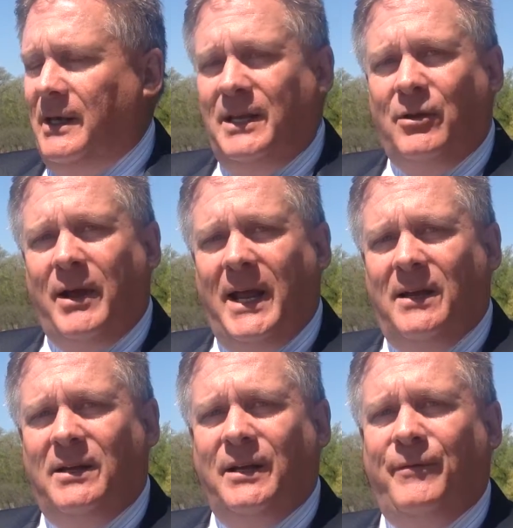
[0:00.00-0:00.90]
On the other
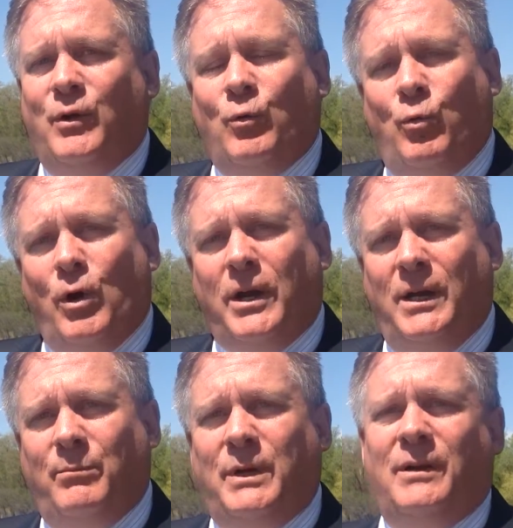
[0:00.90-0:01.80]
hand, if you're
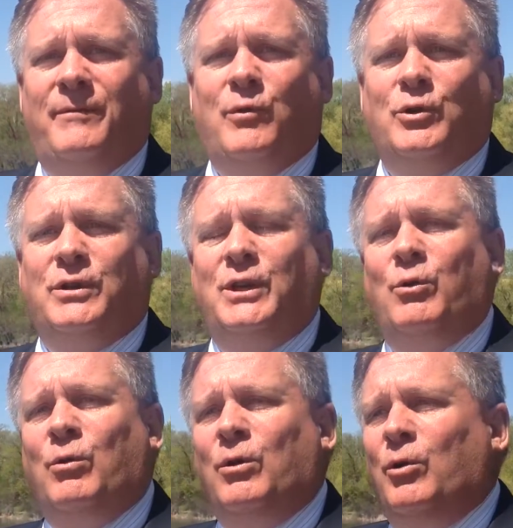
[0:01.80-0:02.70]
working, but
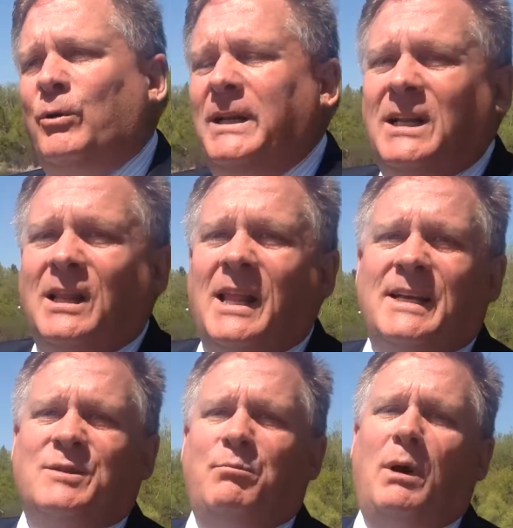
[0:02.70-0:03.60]
unfortunately you're earning
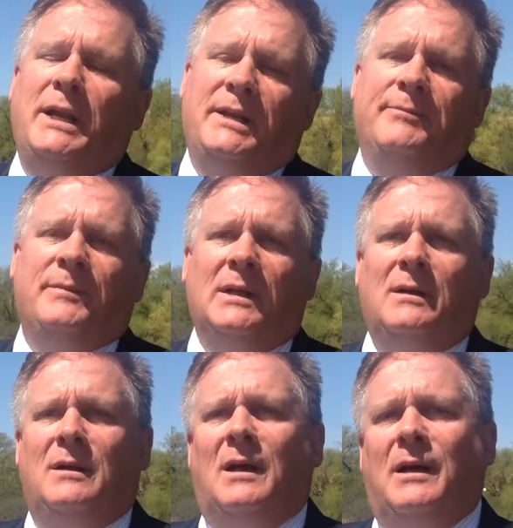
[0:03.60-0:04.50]
less money,
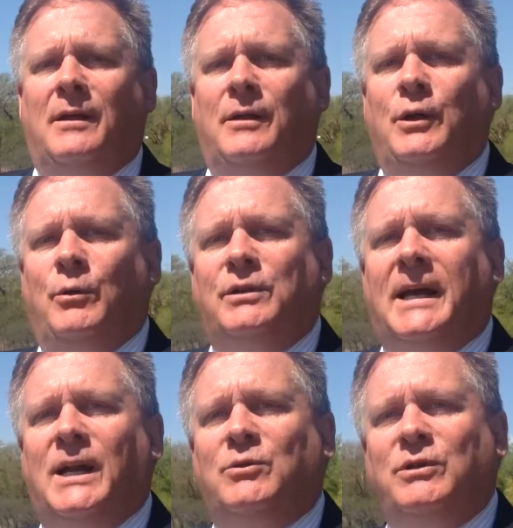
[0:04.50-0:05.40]
you're
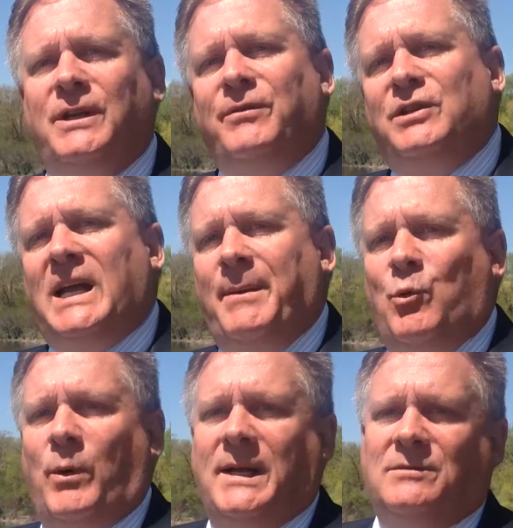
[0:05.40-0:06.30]
entitled to a different
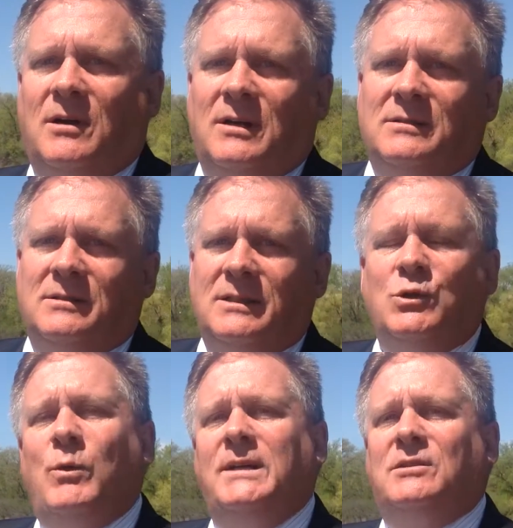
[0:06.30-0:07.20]
type of wage loss. This